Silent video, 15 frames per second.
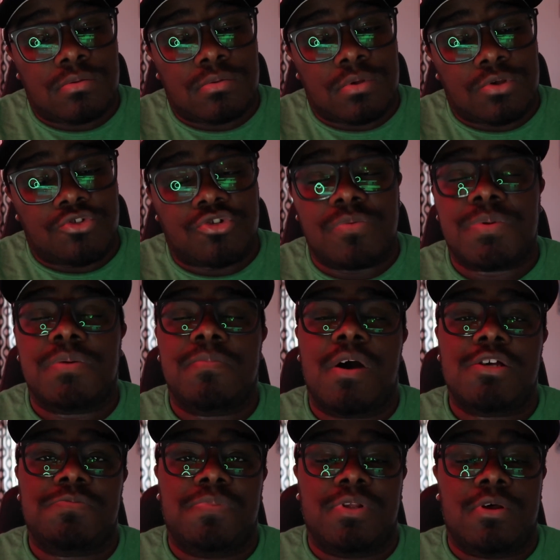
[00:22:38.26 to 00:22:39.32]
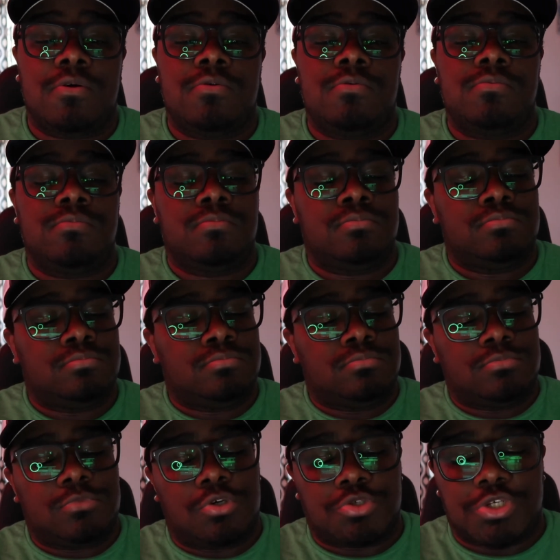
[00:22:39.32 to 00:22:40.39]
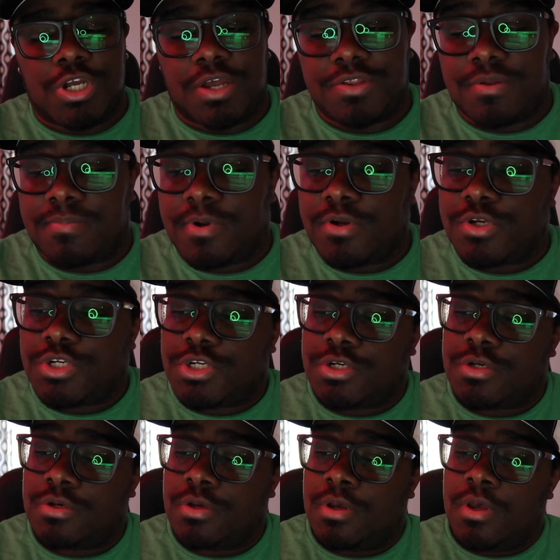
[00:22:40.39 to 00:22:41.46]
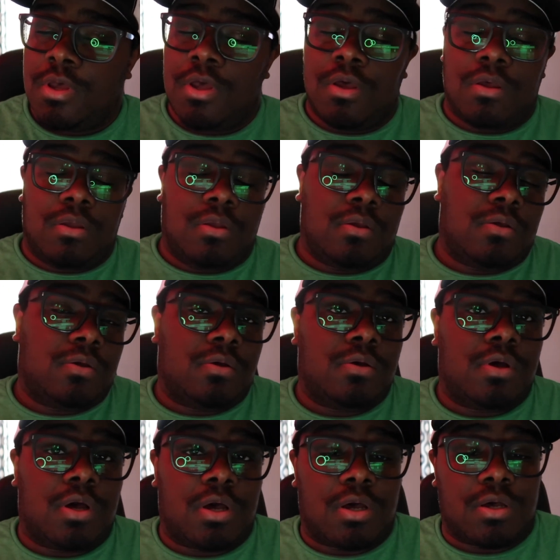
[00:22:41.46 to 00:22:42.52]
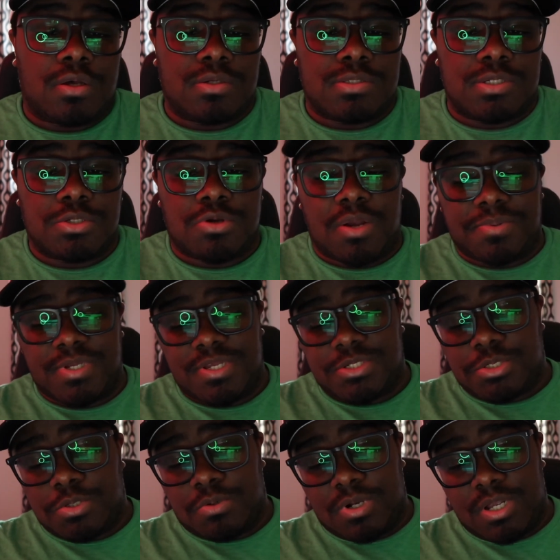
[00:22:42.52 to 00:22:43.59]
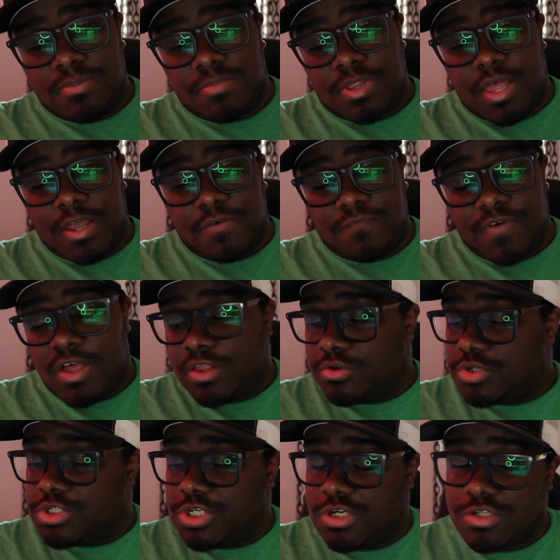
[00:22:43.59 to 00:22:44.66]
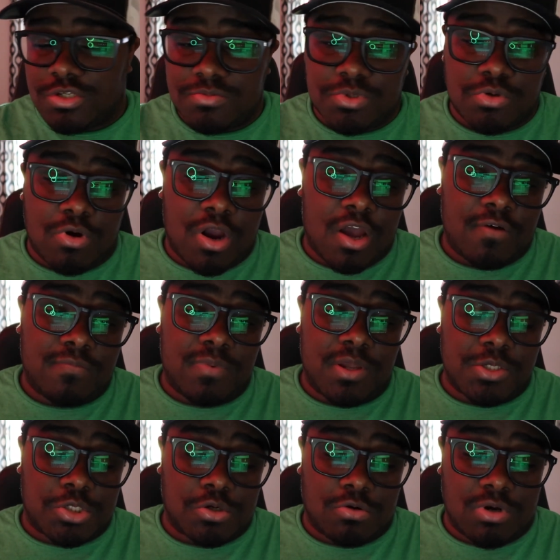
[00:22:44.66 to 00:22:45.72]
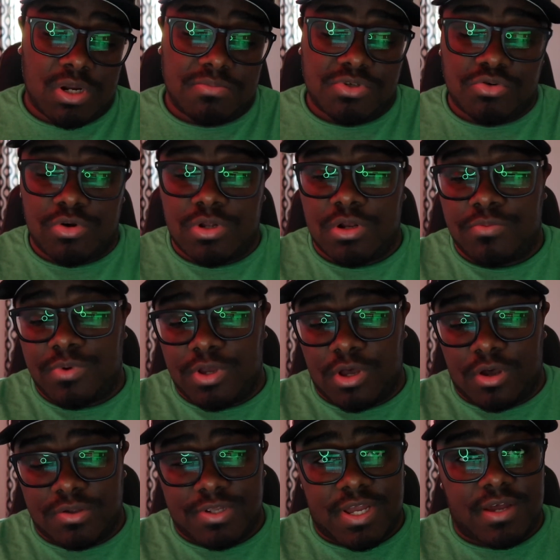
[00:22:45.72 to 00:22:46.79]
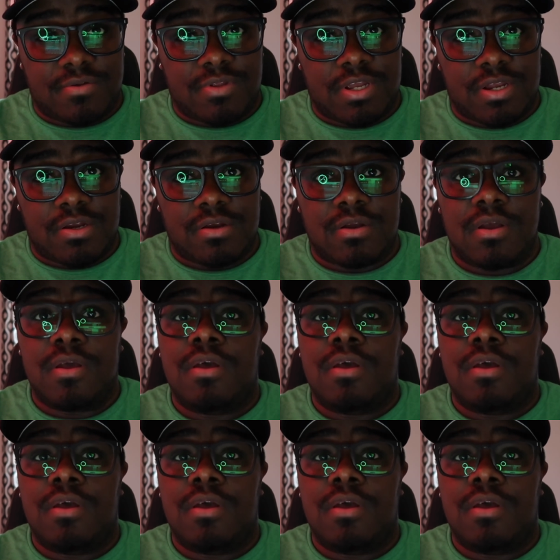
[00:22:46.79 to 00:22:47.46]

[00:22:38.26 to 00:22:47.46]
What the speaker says: The description box below. Go check out the merch. Subscribe to Instagram, like, follow, share, subscribe. Instagram, Twitter, we all down there.